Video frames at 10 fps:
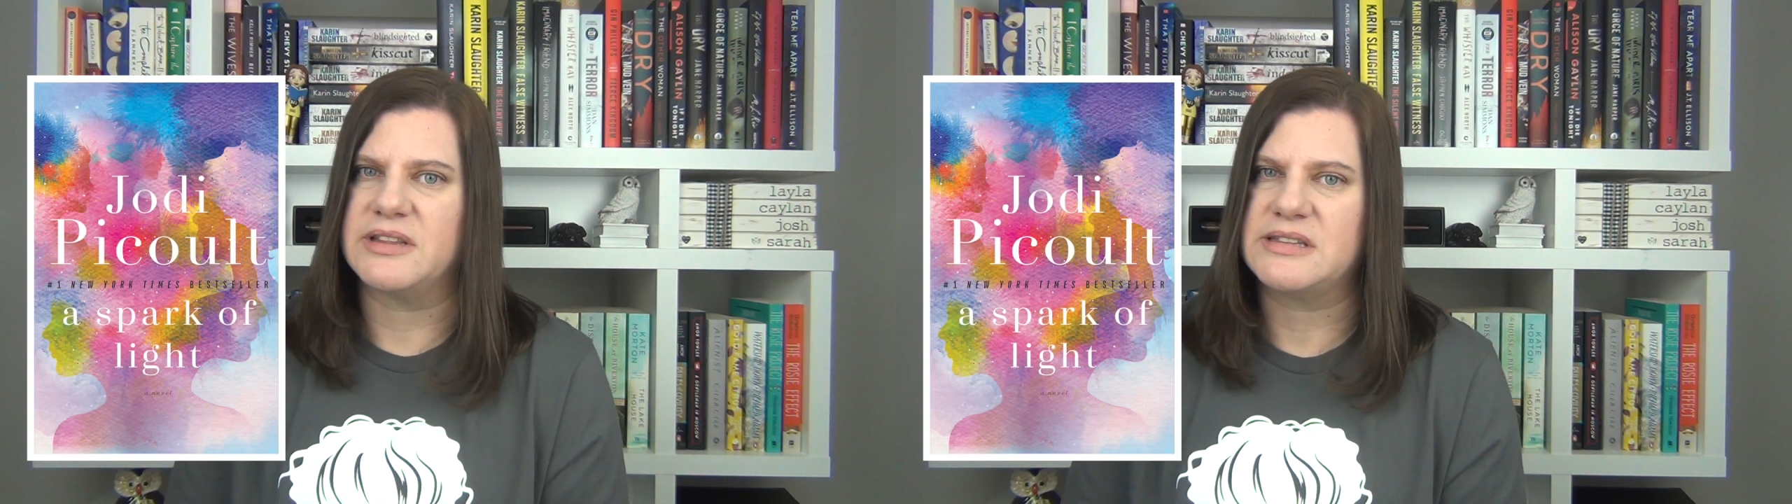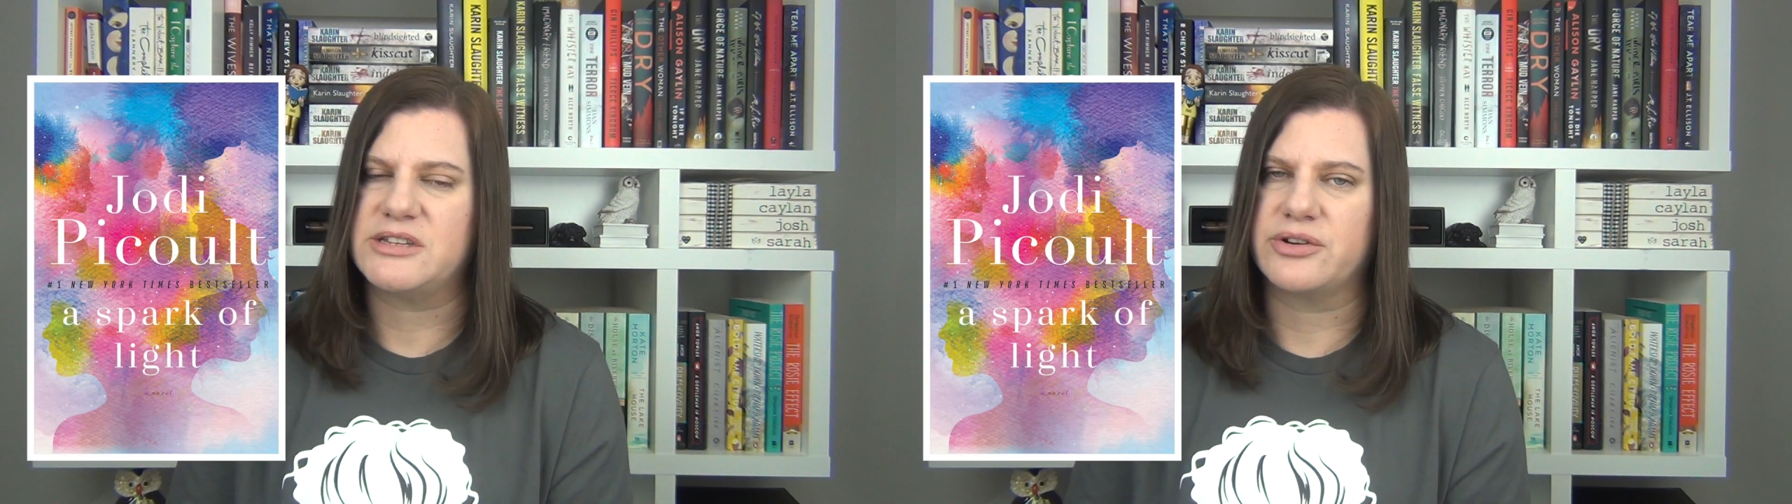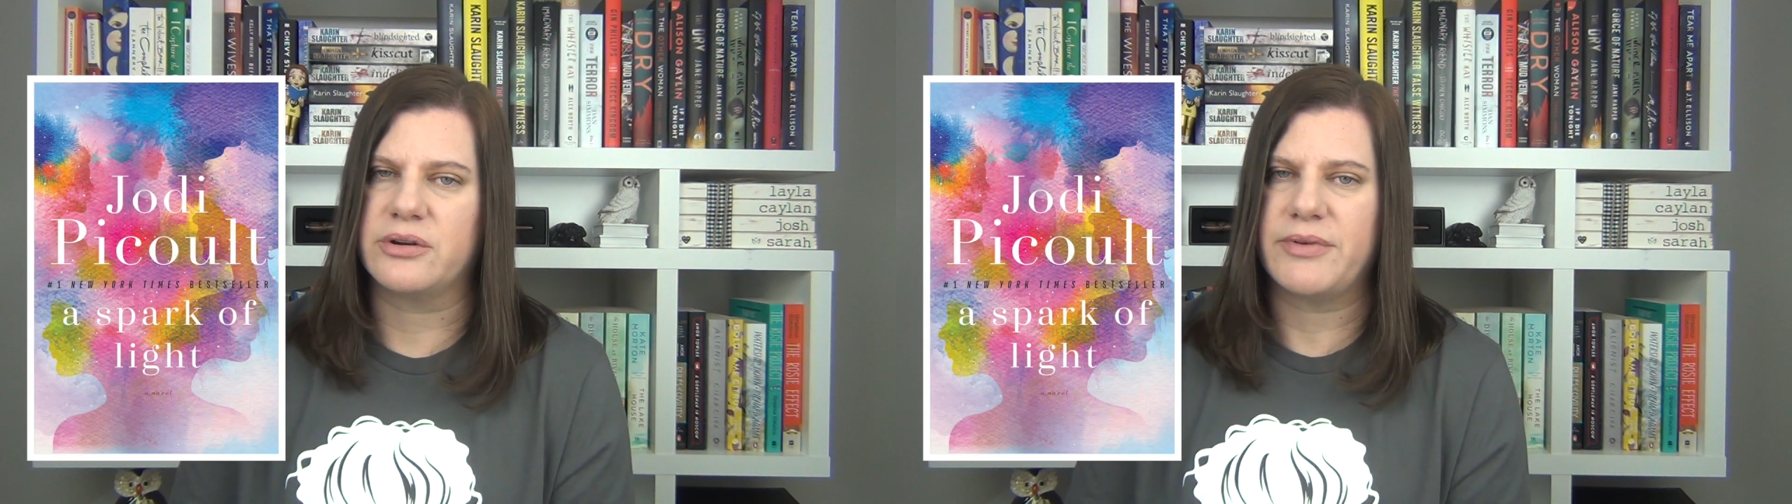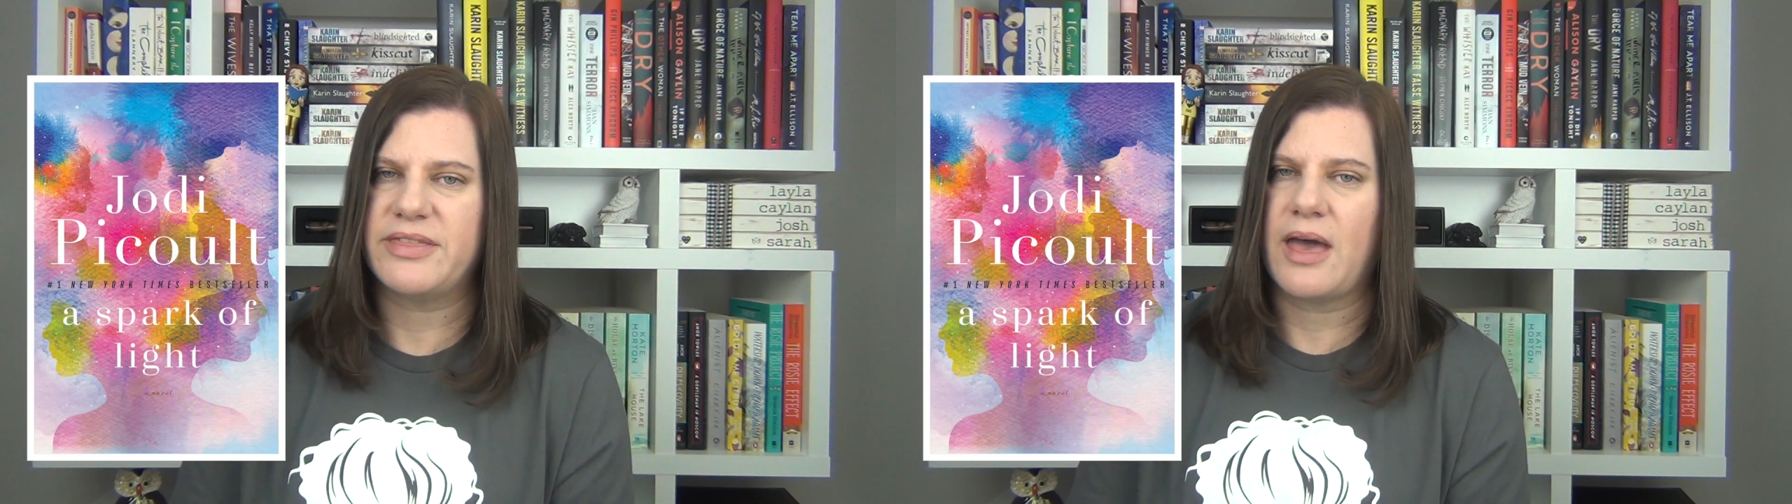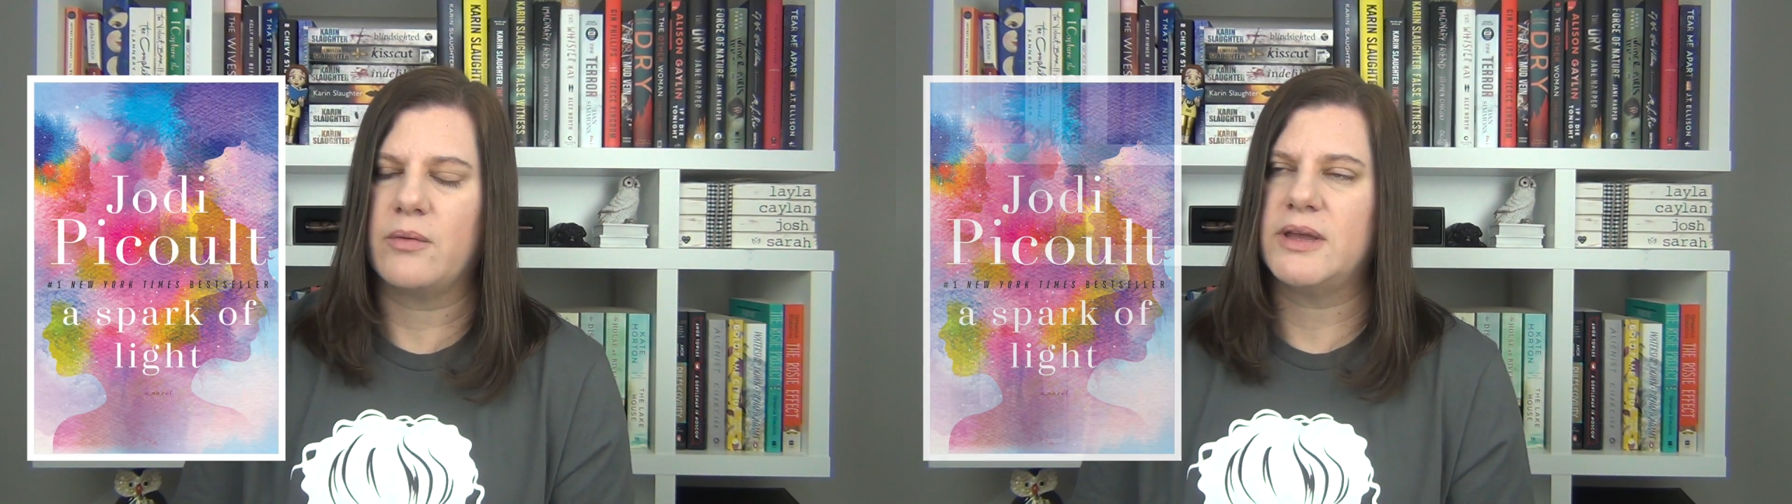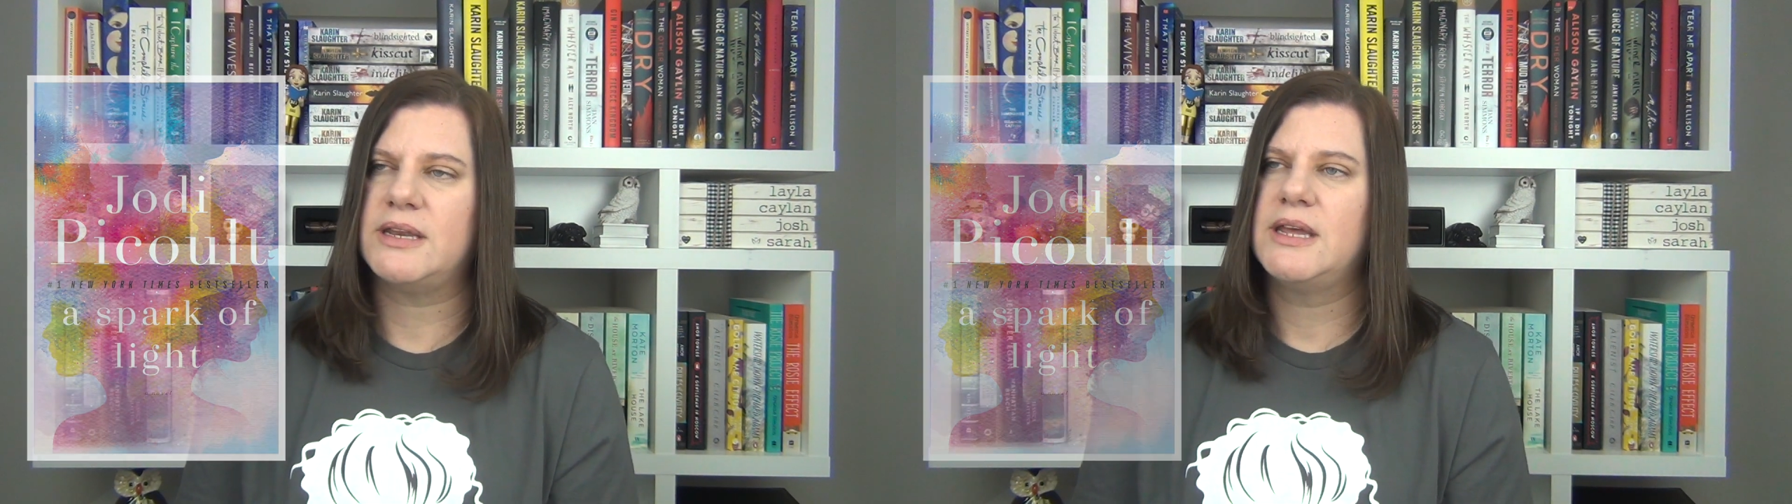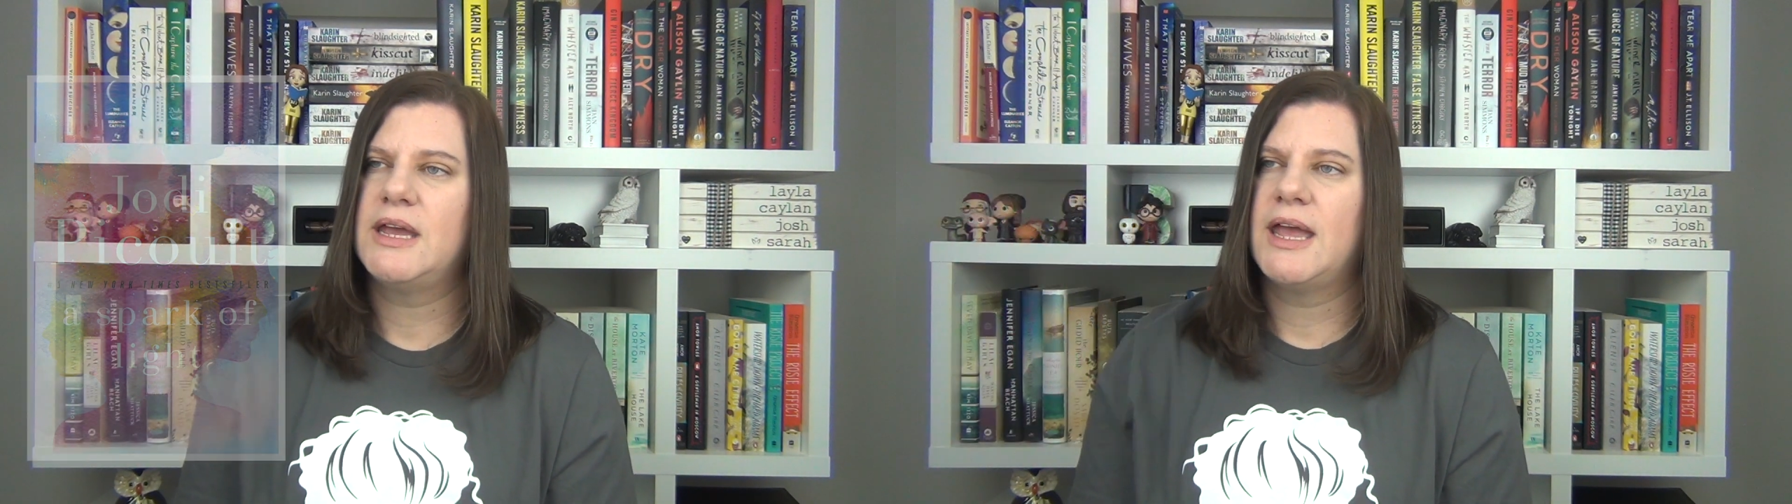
listen to her read that one.